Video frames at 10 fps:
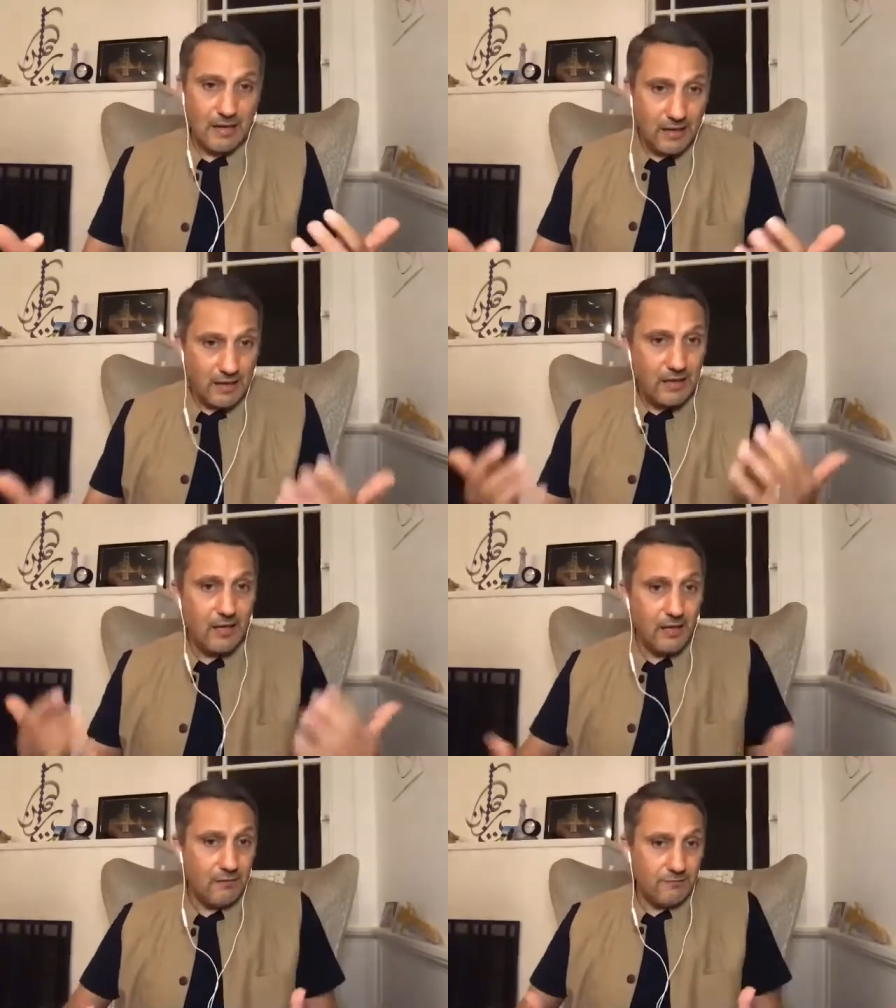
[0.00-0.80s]

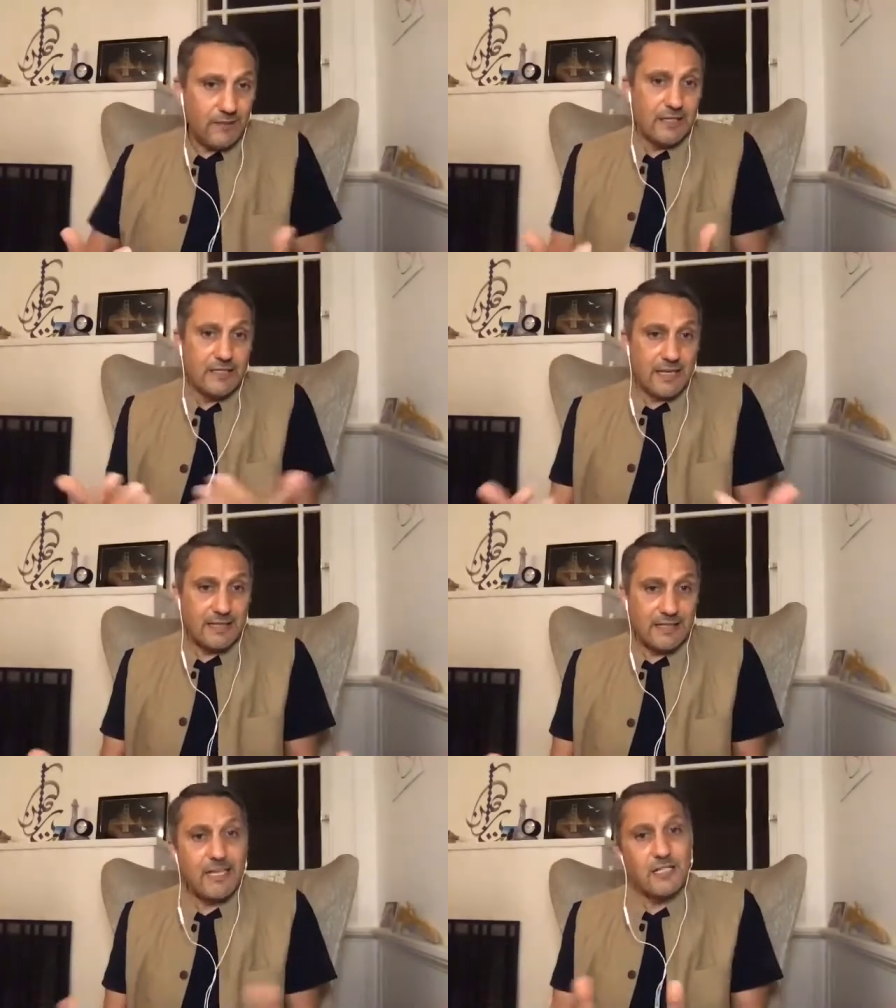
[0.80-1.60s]
he feels
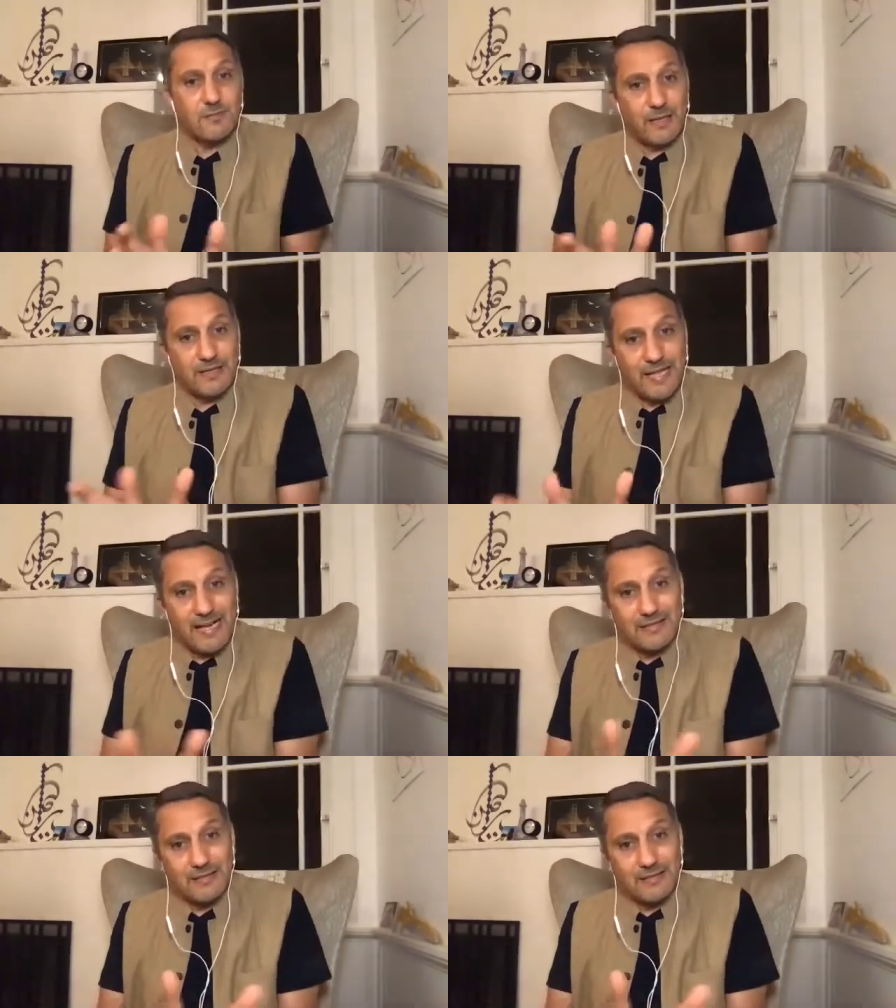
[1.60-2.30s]
at ease. But that